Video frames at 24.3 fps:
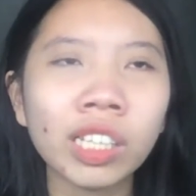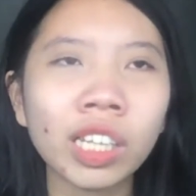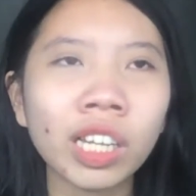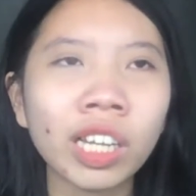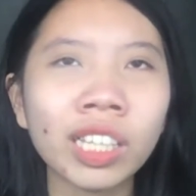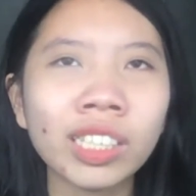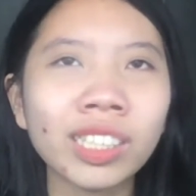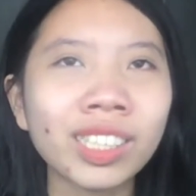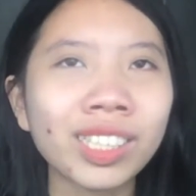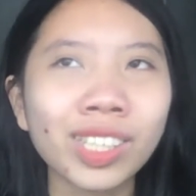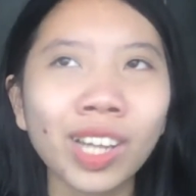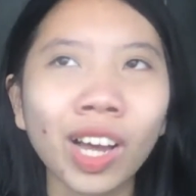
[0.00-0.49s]

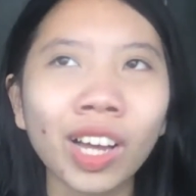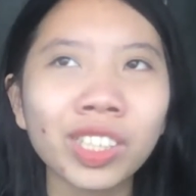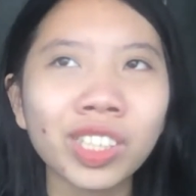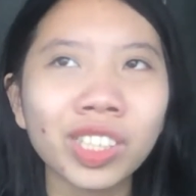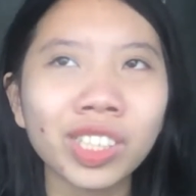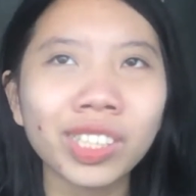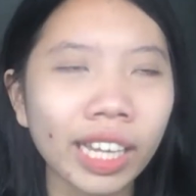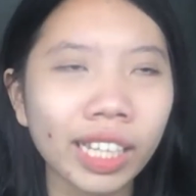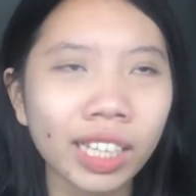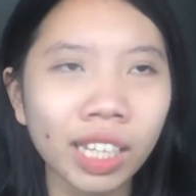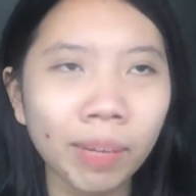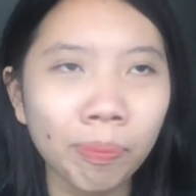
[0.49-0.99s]
it's not
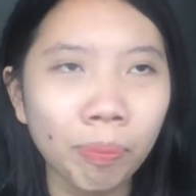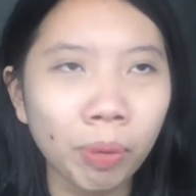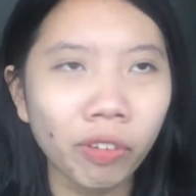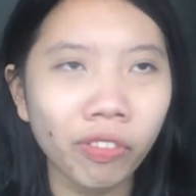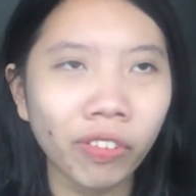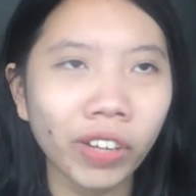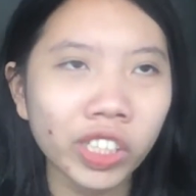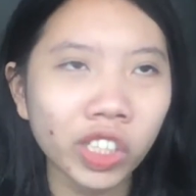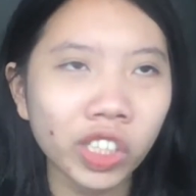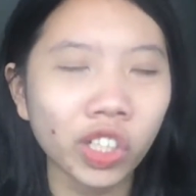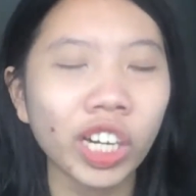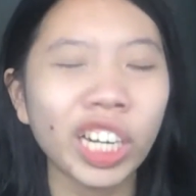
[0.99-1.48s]
just the
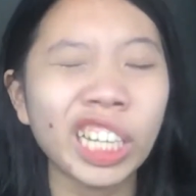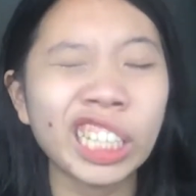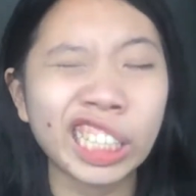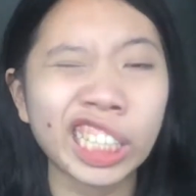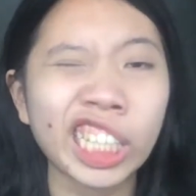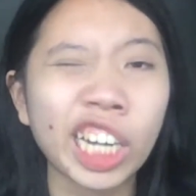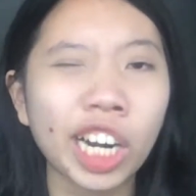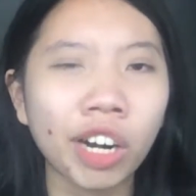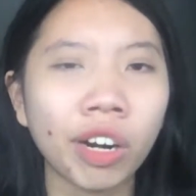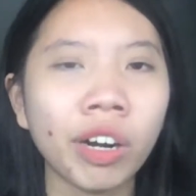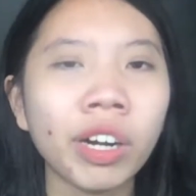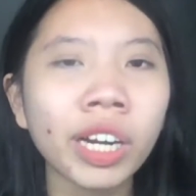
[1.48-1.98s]
professor
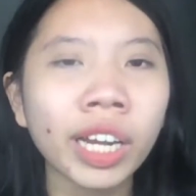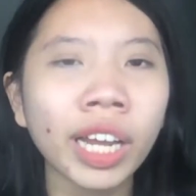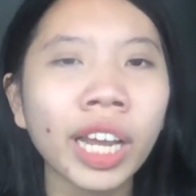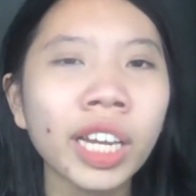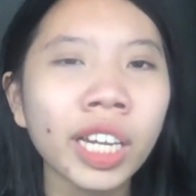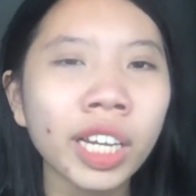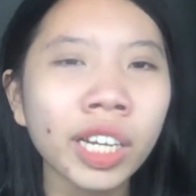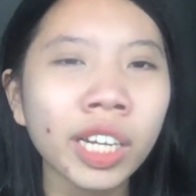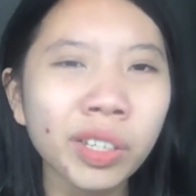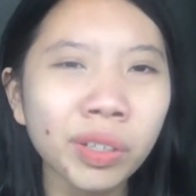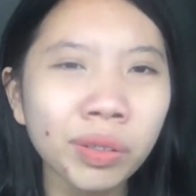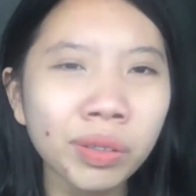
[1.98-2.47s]

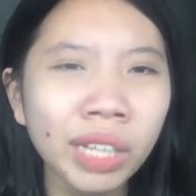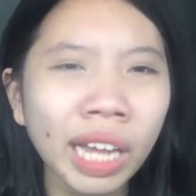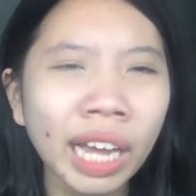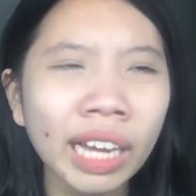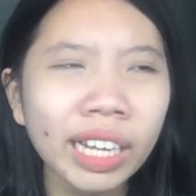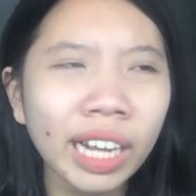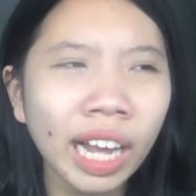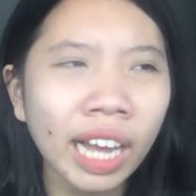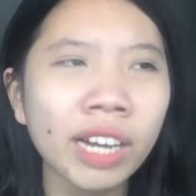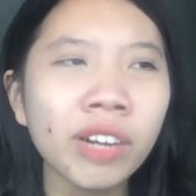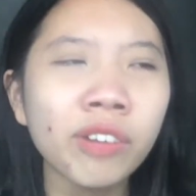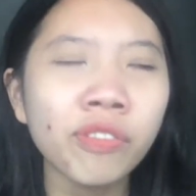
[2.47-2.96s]
interrogating you,
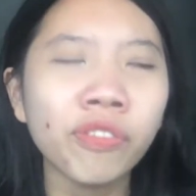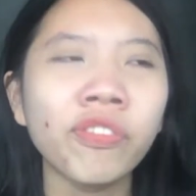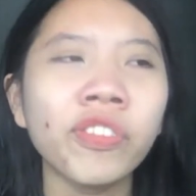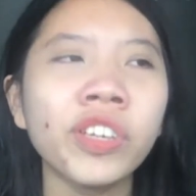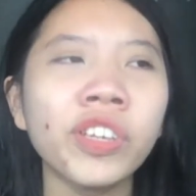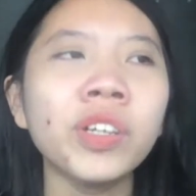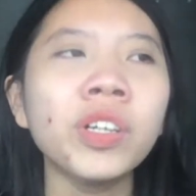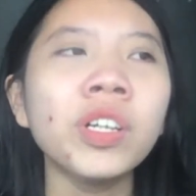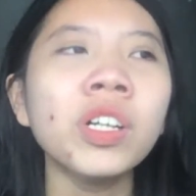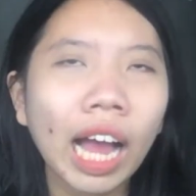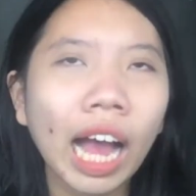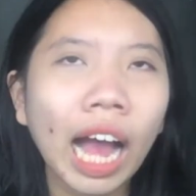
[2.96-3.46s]
that kind of
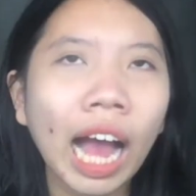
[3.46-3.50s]
feel.